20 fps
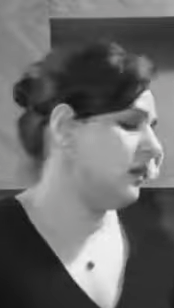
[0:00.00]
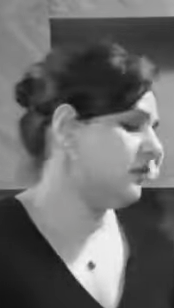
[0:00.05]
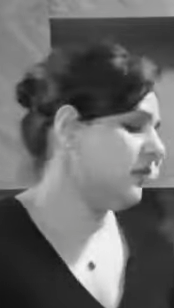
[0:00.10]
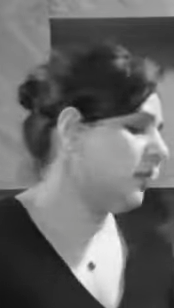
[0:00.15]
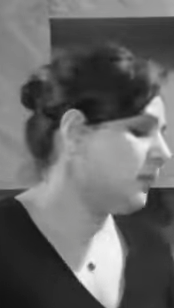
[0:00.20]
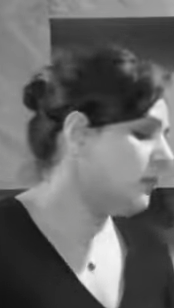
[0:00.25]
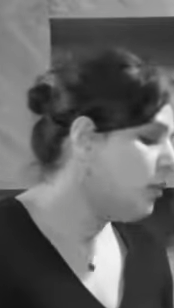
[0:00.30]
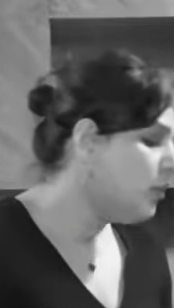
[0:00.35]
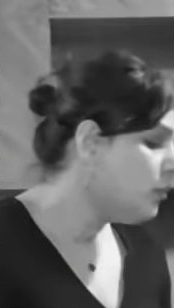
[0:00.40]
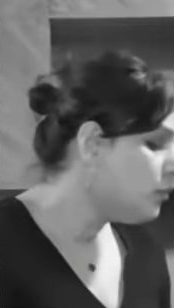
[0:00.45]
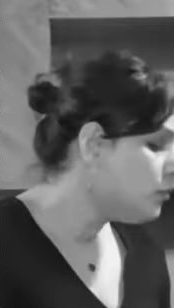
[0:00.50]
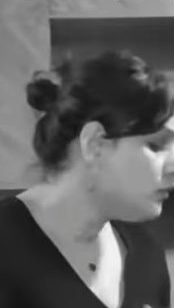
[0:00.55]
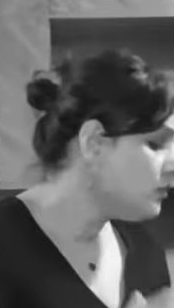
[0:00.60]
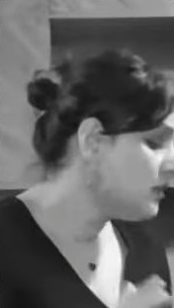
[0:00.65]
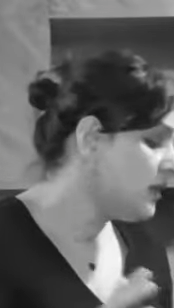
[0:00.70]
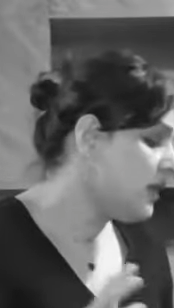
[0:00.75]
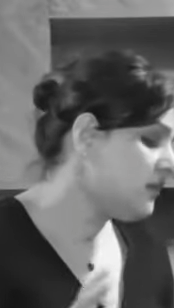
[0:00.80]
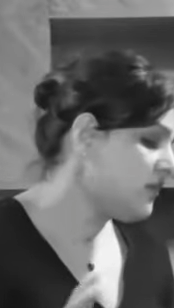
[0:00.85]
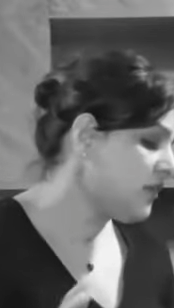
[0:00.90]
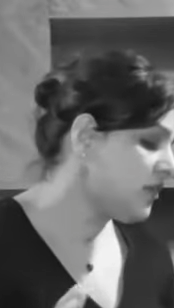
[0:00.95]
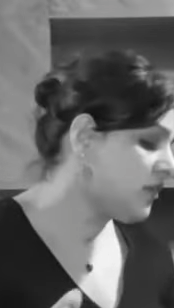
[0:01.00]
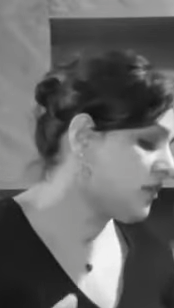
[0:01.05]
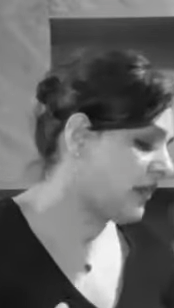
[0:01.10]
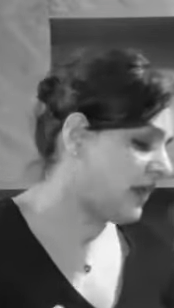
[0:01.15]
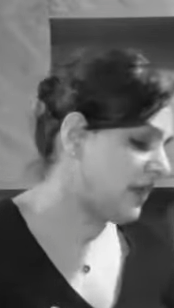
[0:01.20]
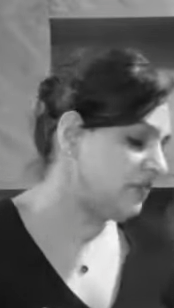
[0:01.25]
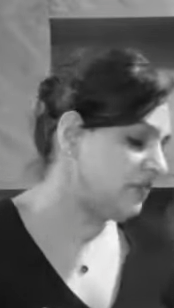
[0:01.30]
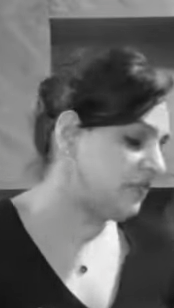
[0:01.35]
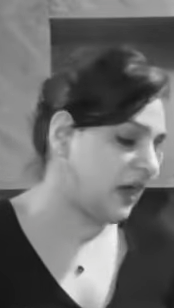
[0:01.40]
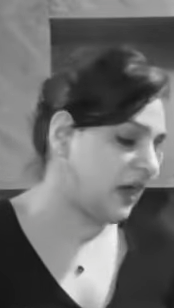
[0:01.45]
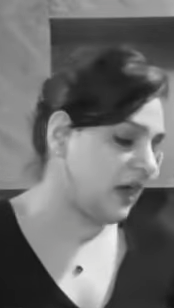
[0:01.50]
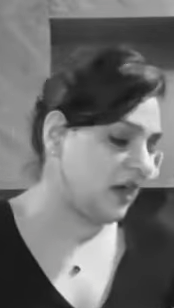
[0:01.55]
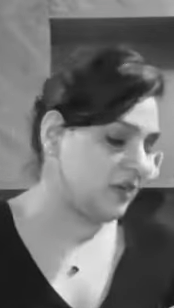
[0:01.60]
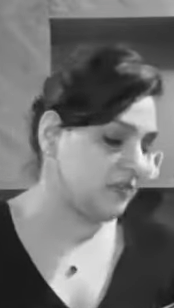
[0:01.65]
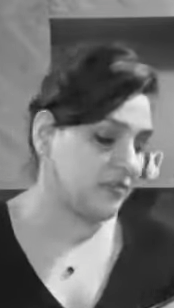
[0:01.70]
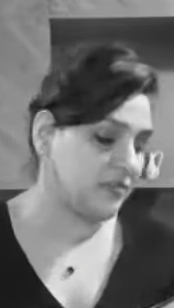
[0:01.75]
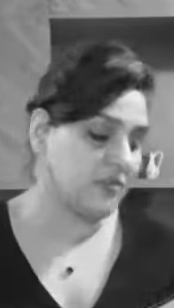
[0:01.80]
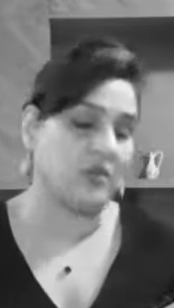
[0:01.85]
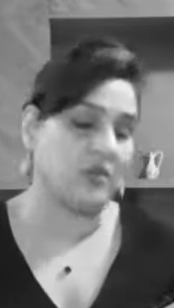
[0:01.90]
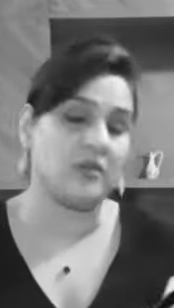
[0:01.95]
The moon is a
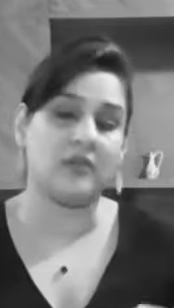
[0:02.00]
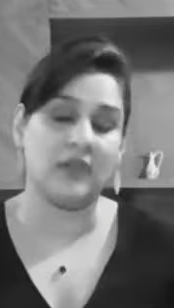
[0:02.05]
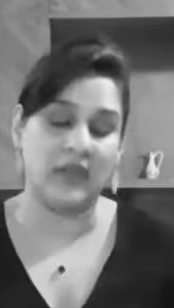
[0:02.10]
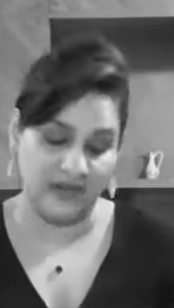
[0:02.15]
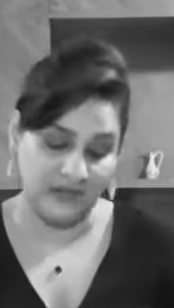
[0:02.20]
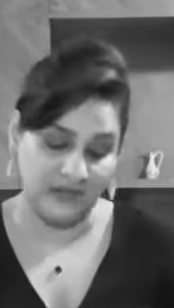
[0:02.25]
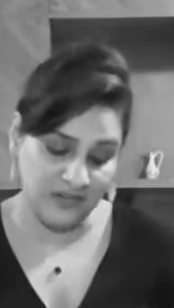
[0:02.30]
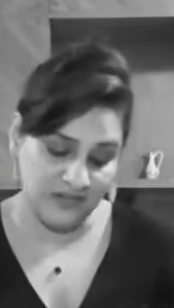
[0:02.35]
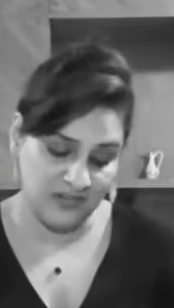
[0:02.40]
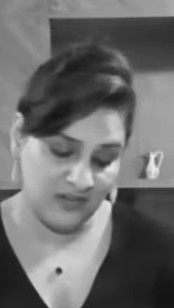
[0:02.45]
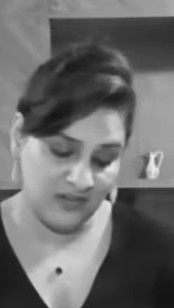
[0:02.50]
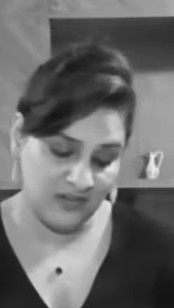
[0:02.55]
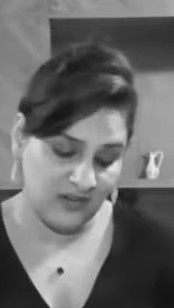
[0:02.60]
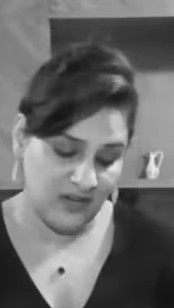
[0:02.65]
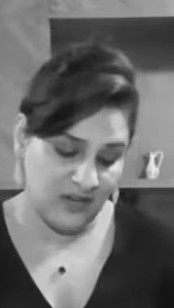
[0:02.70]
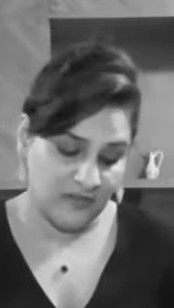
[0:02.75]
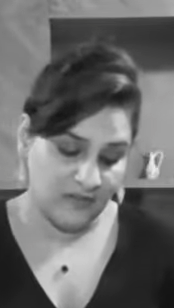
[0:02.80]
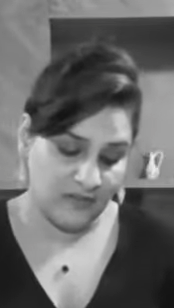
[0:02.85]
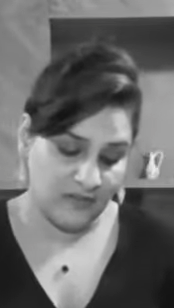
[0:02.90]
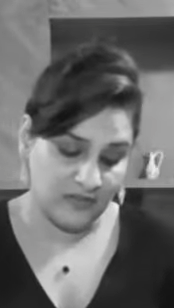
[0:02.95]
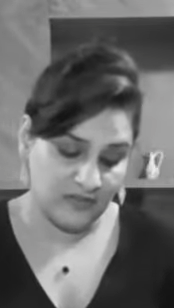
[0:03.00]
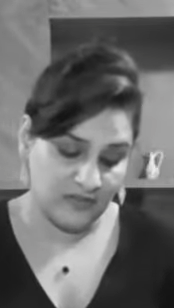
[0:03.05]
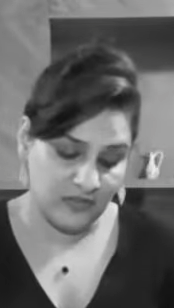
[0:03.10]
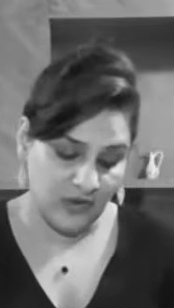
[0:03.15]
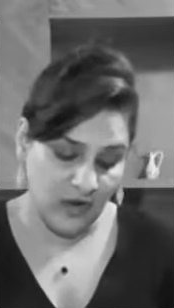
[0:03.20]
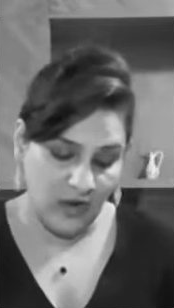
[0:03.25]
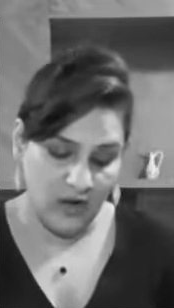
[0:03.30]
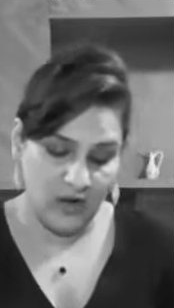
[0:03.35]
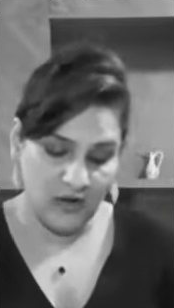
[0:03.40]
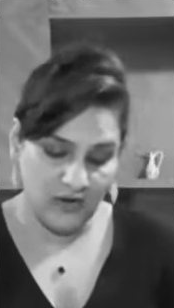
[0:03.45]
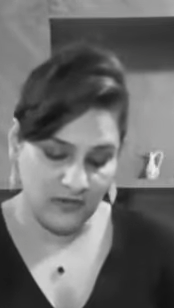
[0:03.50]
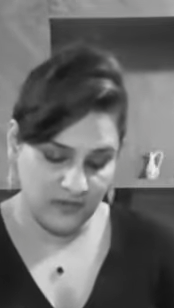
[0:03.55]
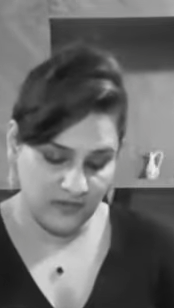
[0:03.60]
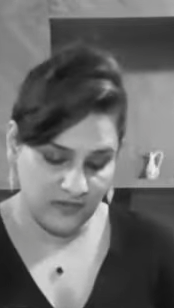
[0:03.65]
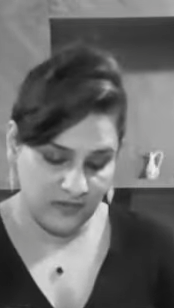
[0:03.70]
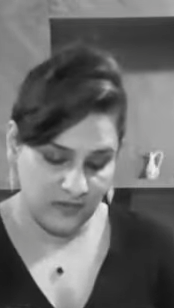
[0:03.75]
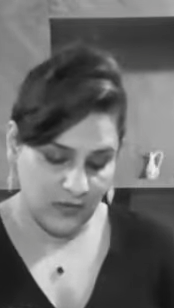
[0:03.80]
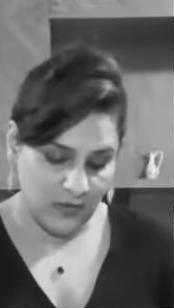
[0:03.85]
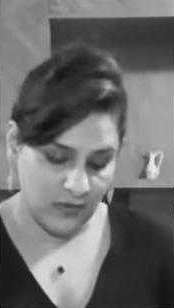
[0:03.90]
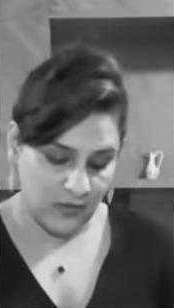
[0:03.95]
graveyard for light. The
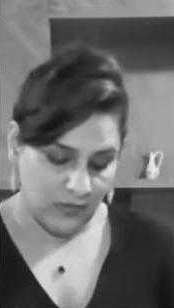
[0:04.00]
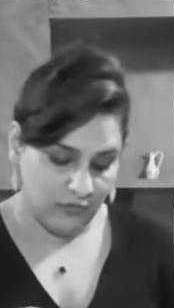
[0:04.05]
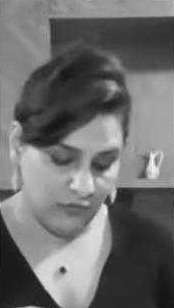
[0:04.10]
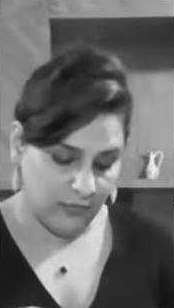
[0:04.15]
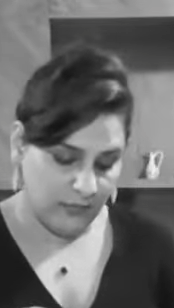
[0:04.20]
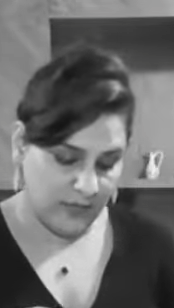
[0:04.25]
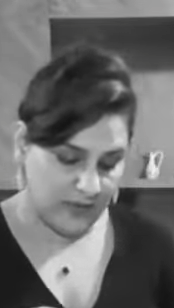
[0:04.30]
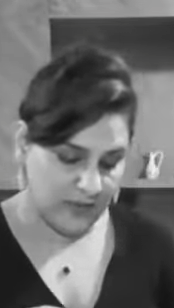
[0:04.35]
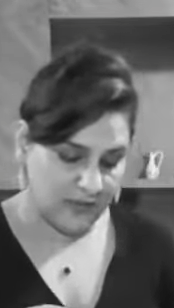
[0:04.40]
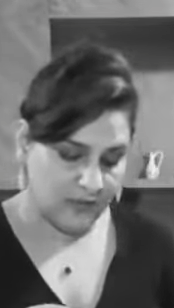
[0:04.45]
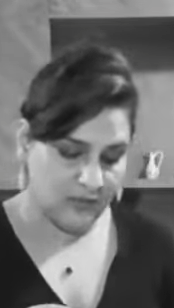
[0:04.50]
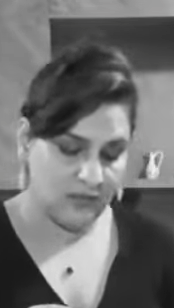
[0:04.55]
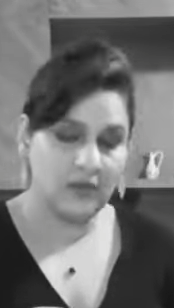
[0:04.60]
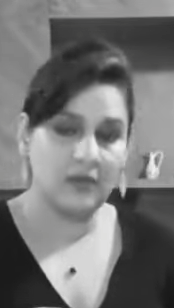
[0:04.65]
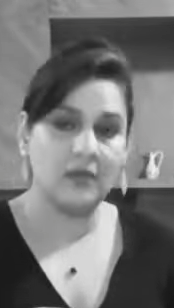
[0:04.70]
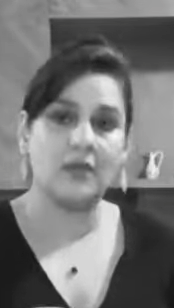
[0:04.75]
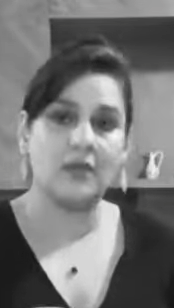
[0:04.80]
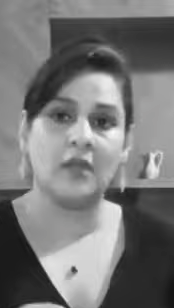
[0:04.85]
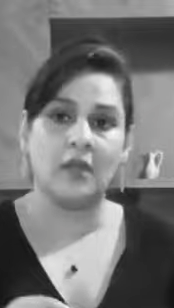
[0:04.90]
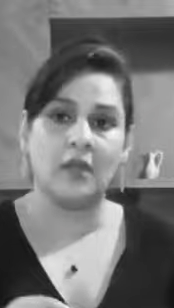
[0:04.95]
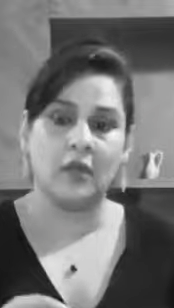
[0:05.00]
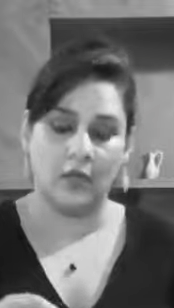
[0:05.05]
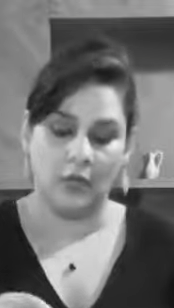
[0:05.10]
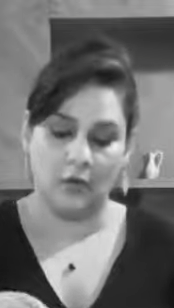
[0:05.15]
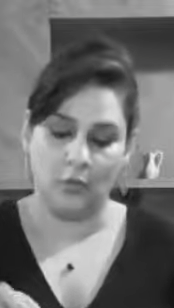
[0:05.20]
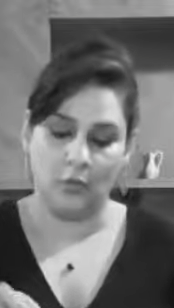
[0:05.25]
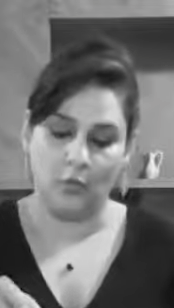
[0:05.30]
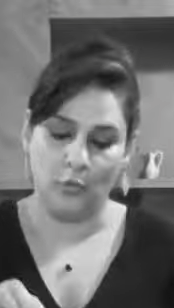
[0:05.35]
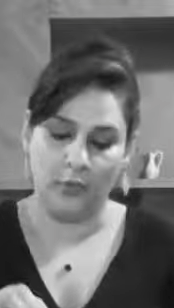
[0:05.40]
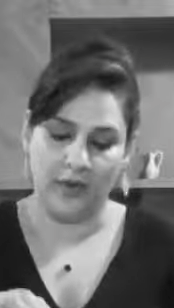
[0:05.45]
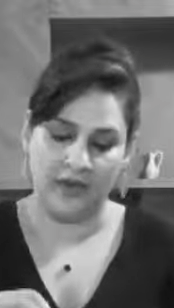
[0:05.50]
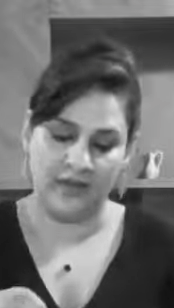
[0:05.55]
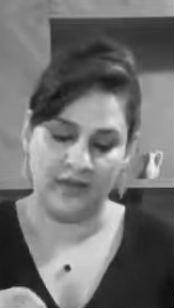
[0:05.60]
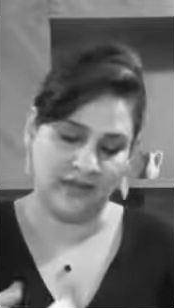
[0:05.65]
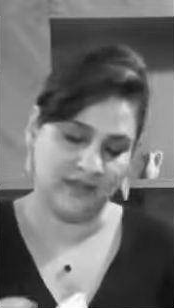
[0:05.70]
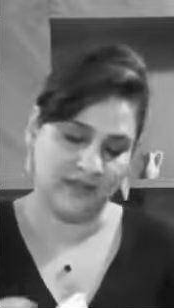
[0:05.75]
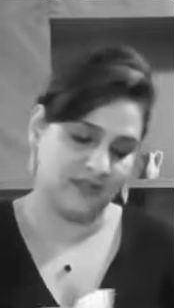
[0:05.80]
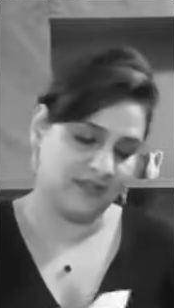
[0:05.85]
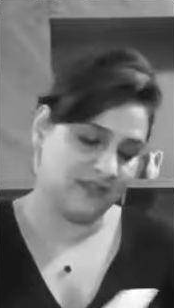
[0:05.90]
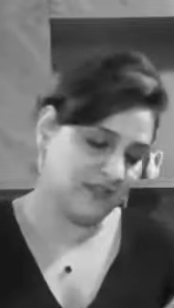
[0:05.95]
stars, women
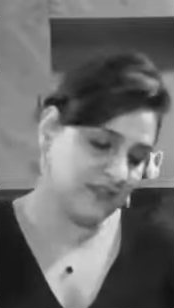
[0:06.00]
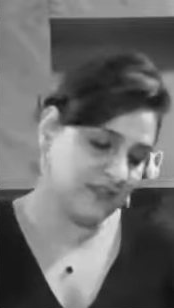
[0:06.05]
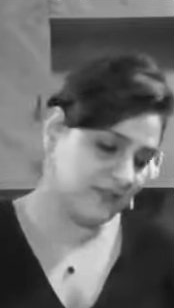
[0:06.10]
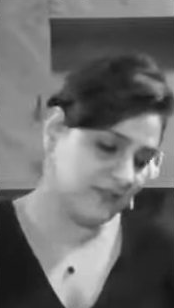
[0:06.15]
wailing.